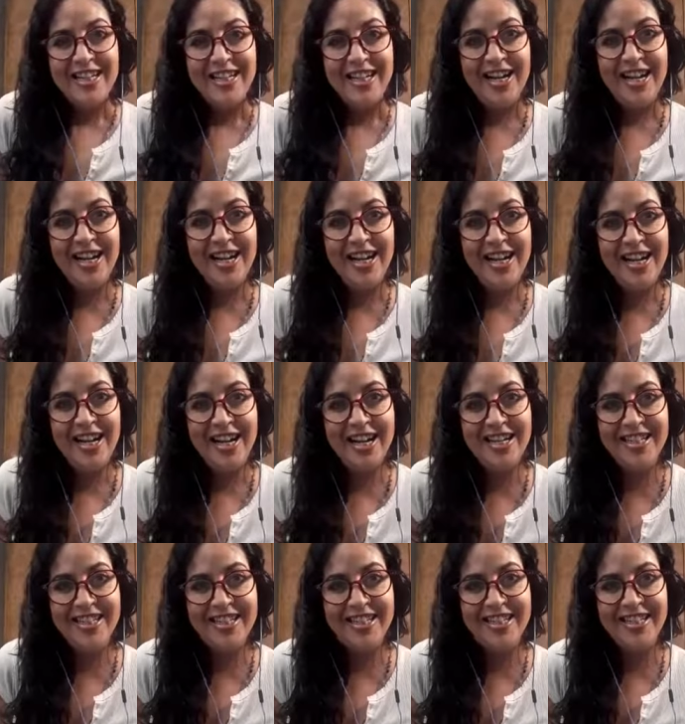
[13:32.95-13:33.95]

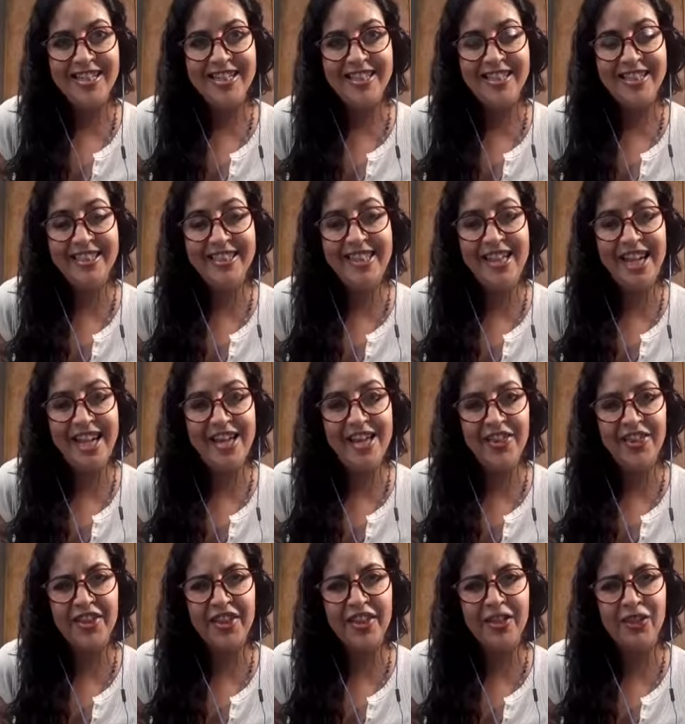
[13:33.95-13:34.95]
And ah, yeah,
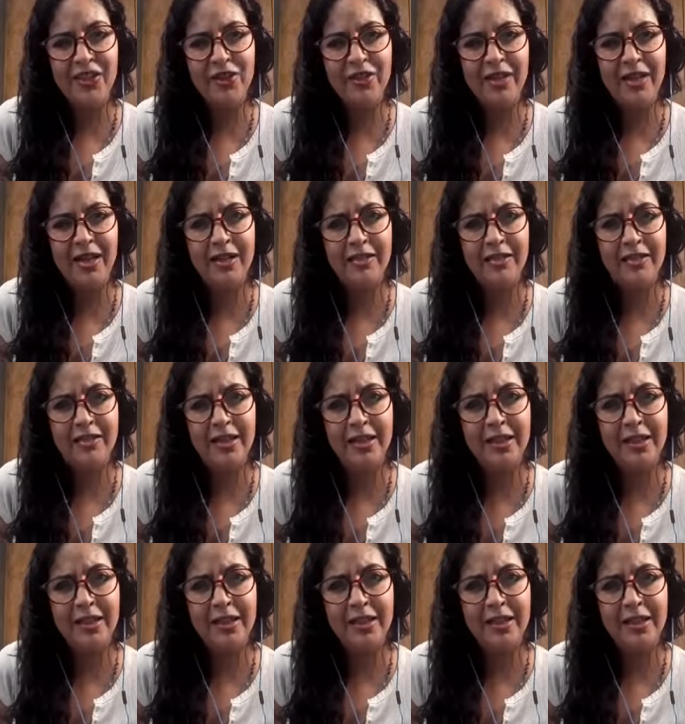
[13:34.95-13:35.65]
thank you, Gladys.